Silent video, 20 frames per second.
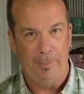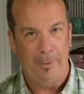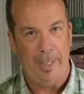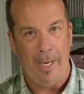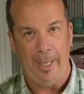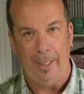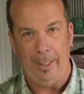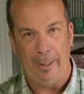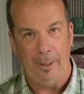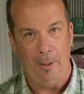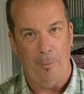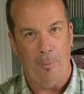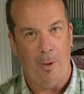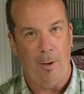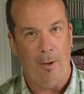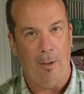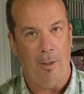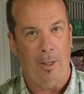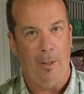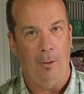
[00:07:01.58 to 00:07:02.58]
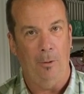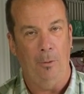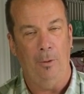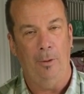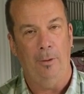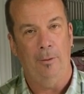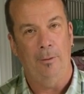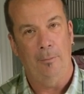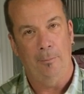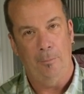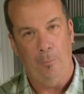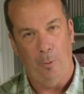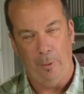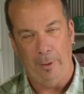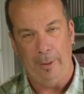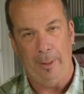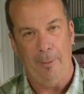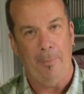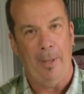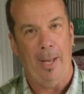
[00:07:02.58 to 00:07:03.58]
taking the bottle out,
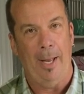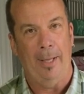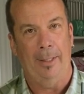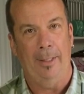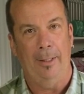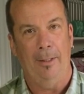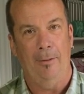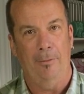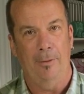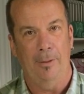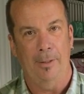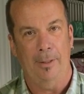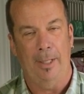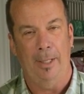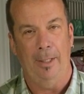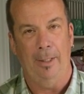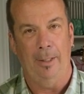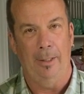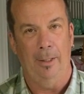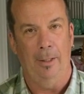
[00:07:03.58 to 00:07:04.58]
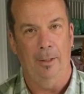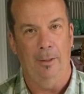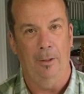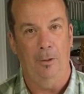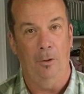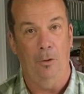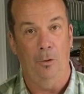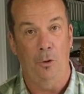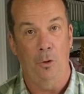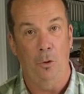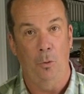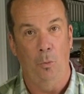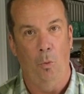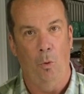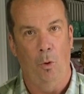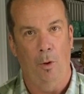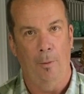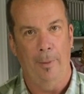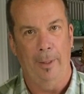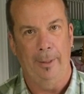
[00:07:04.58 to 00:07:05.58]
putting it back in if it's getting a little too
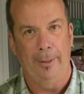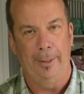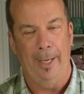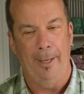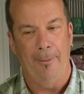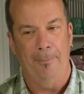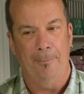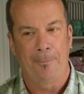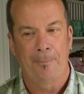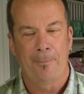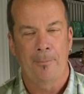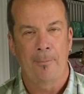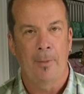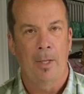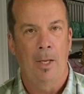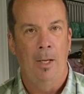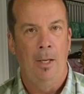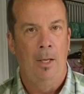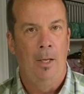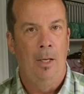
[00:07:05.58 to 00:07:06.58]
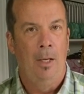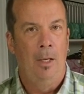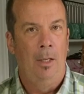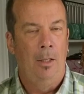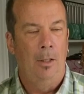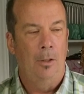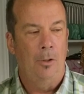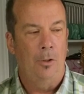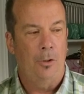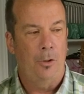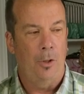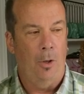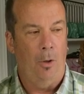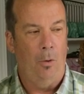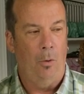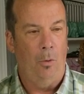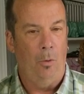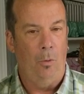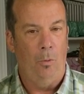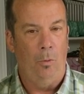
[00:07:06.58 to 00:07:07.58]
warm again.
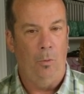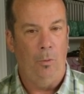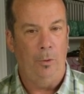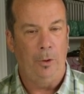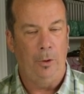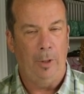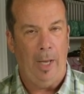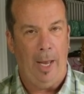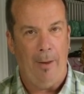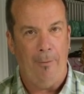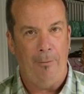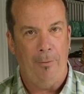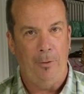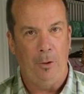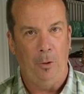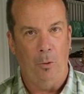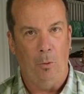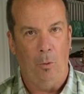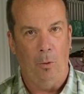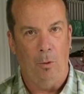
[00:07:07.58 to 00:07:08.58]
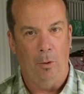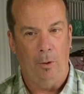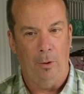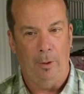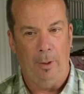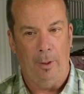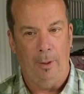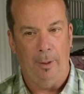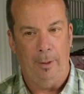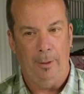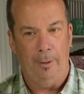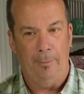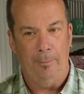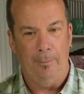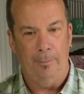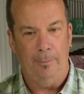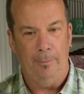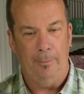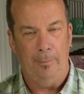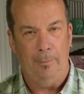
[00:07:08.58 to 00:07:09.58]
So you have your
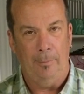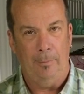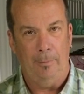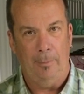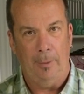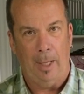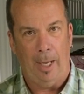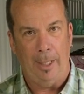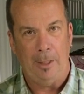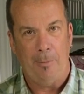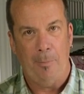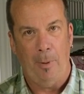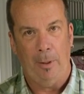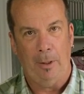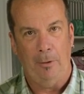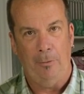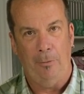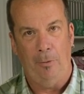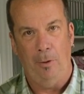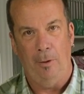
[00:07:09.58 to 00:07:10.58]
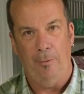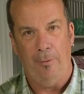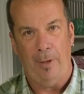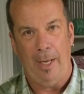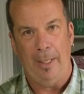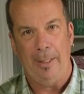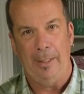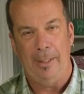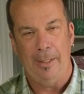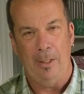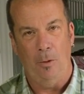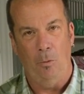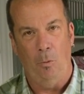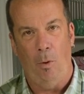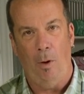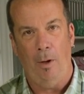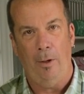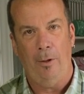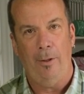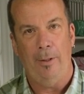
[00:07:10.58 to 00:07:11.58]
um, ice bucket full of ice and
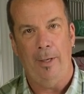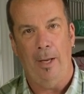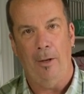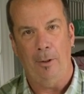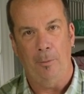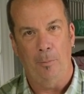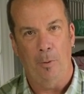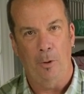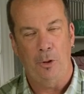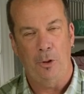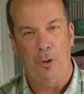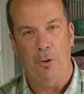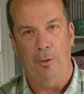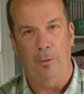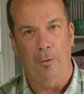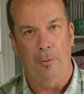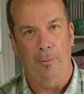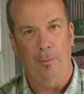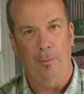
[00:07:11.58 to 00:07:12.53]
water. Now you put your